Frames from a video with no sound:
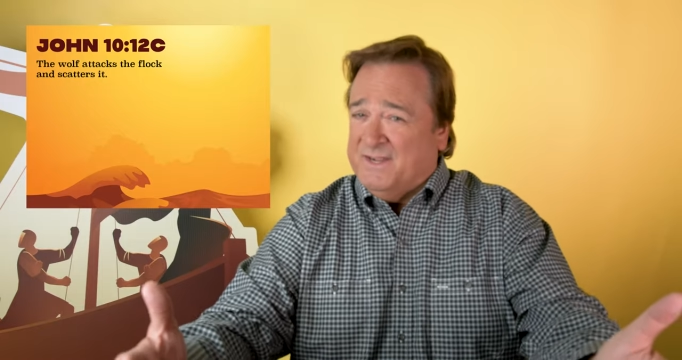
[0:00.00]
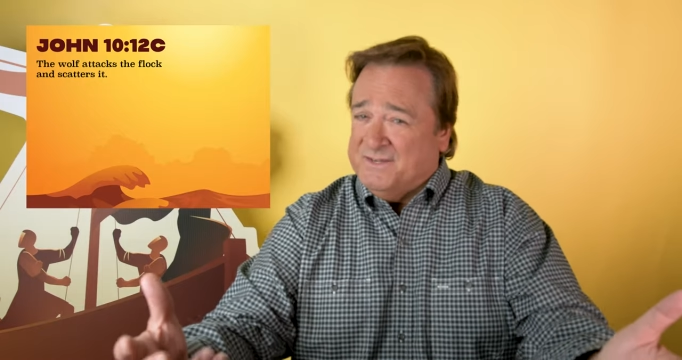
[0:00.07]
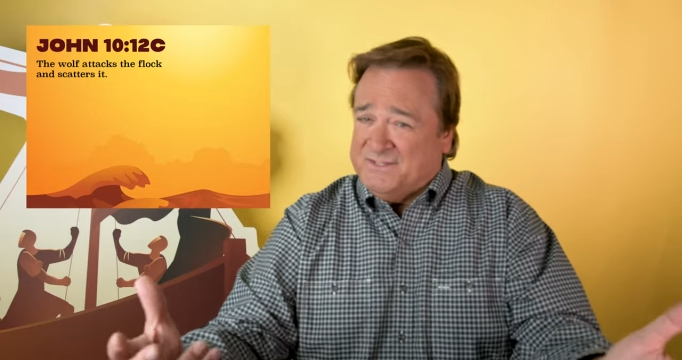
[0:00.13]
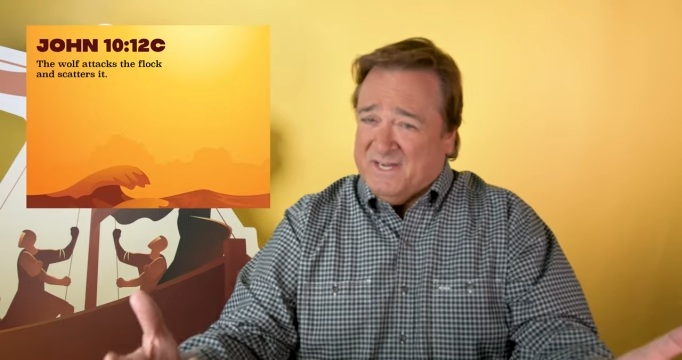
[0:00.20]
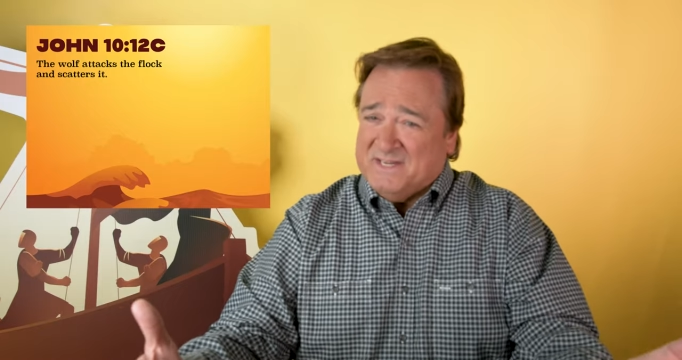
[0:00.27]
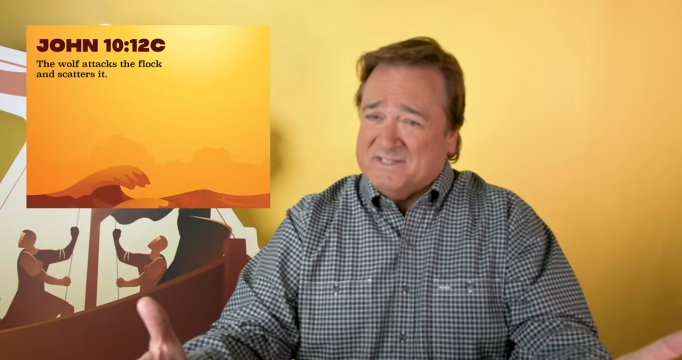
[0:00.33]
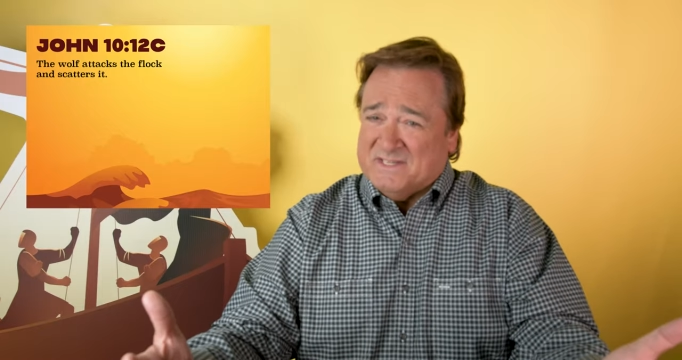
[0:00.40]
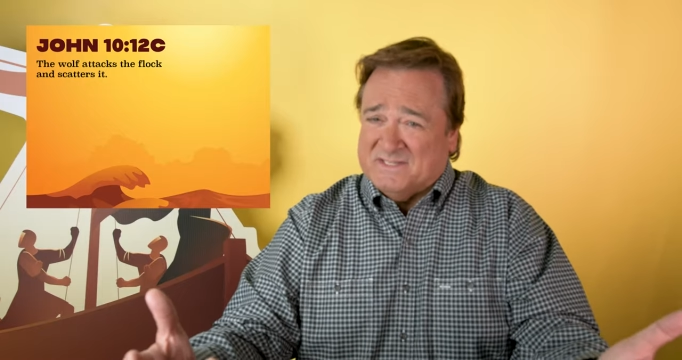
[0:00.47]

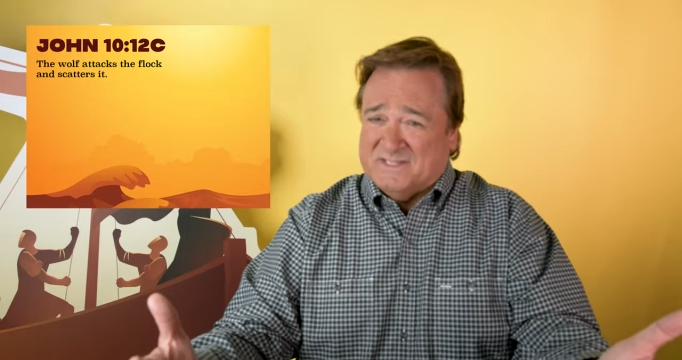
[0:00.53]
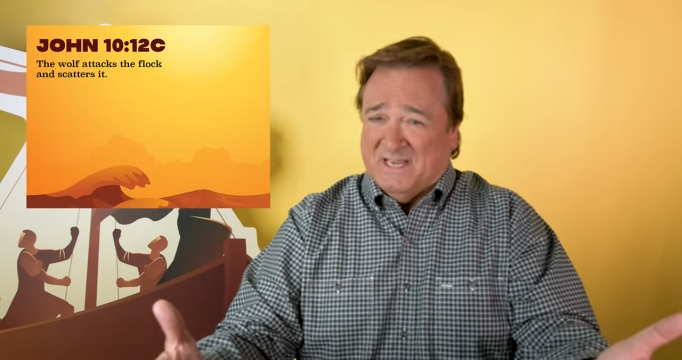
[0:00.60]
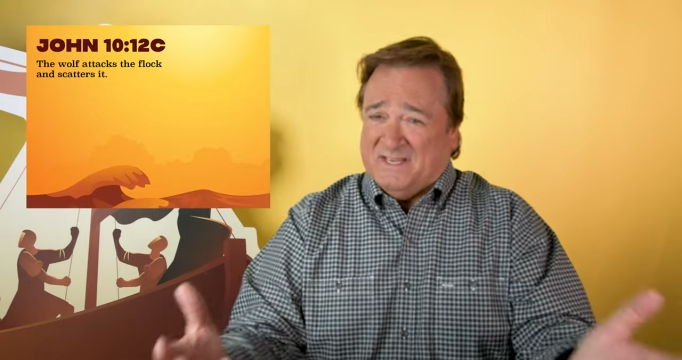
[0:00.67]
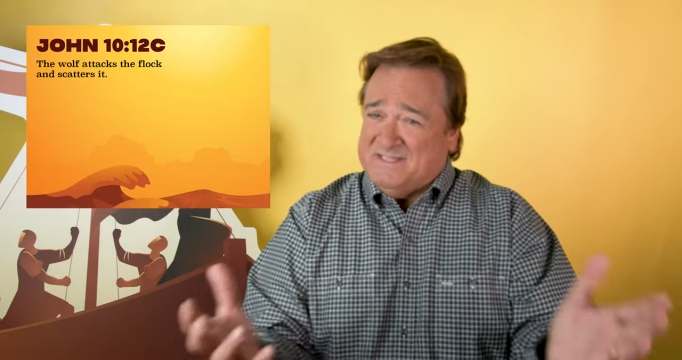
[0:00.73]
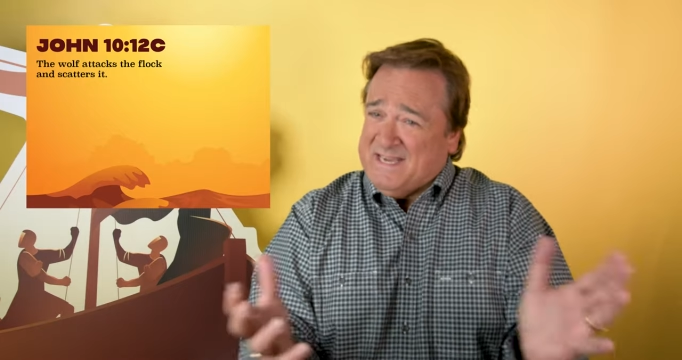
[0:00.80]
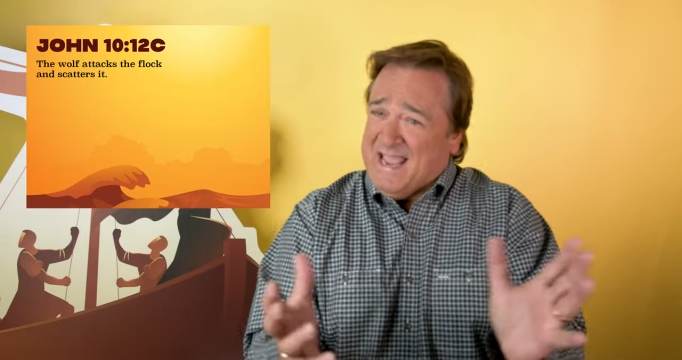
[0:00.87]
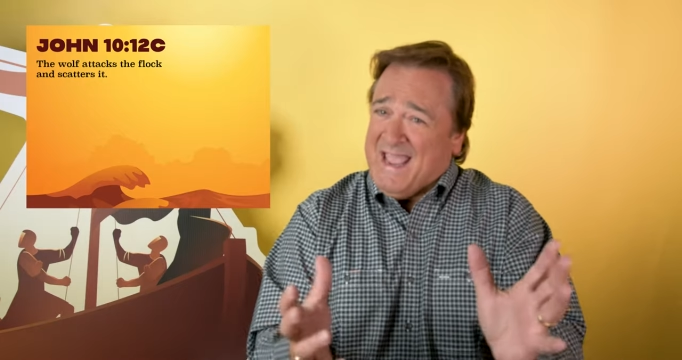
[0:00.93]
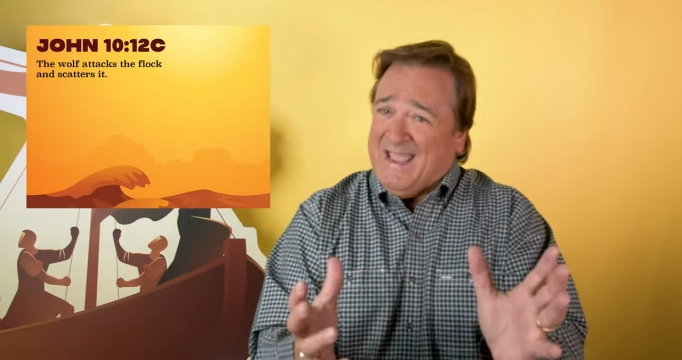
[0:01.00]
Jesus
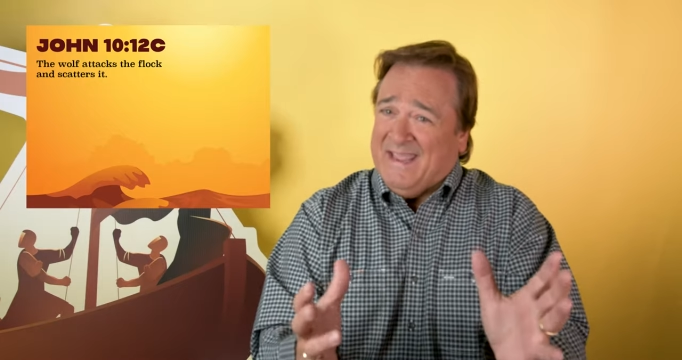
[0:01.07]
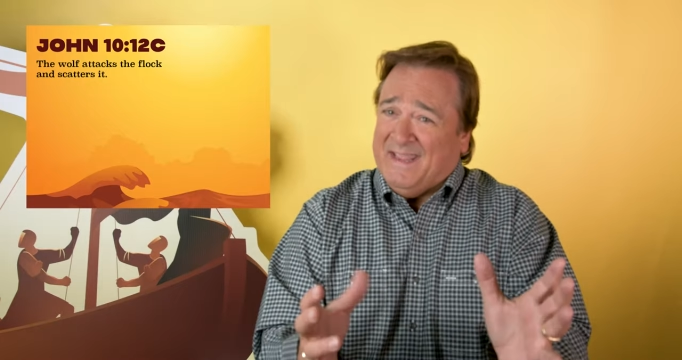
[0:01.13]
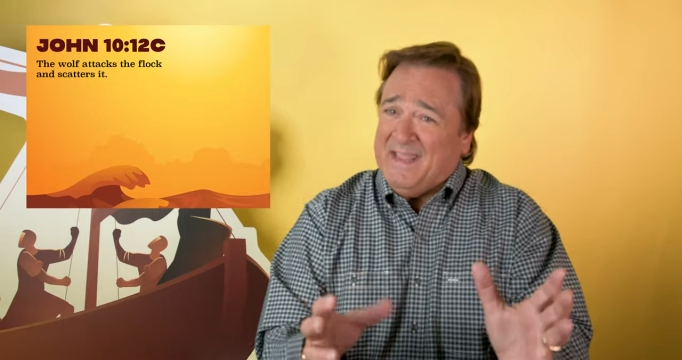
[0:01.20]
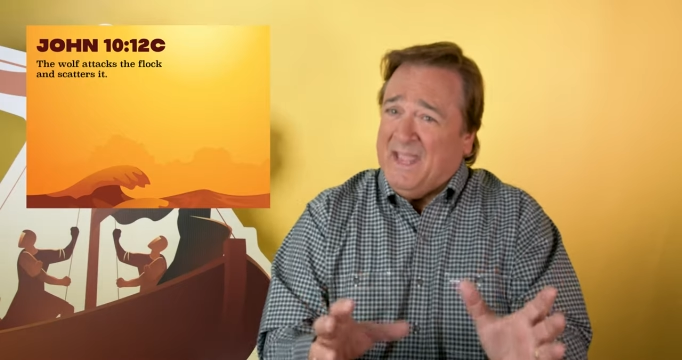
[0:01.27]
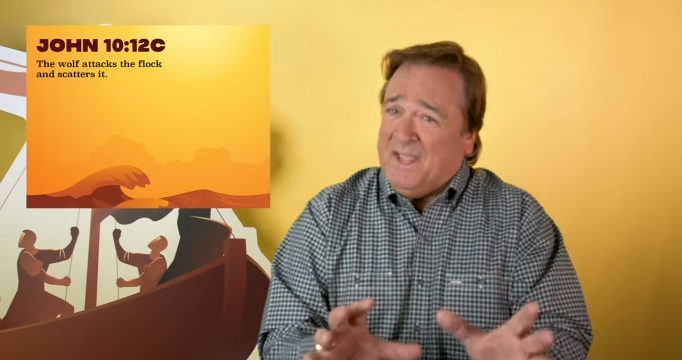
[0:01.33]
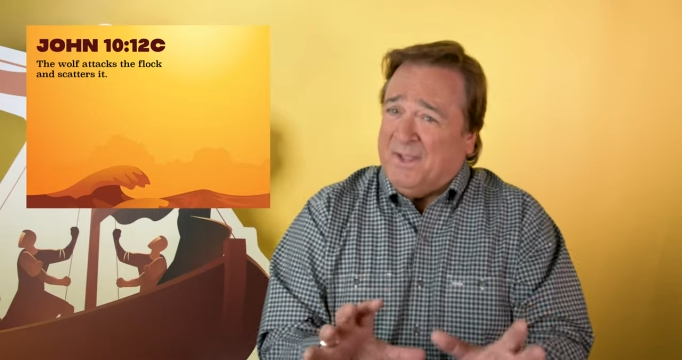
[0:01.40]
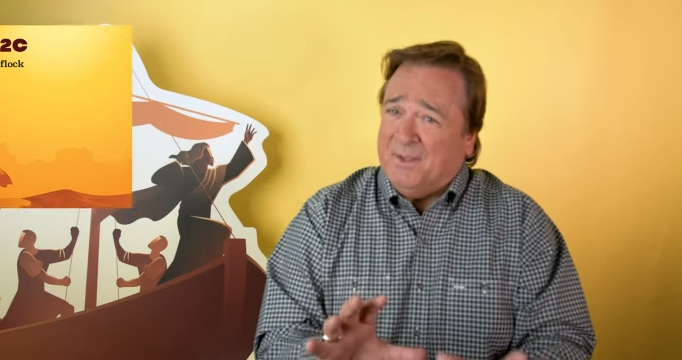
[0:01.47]
says, A,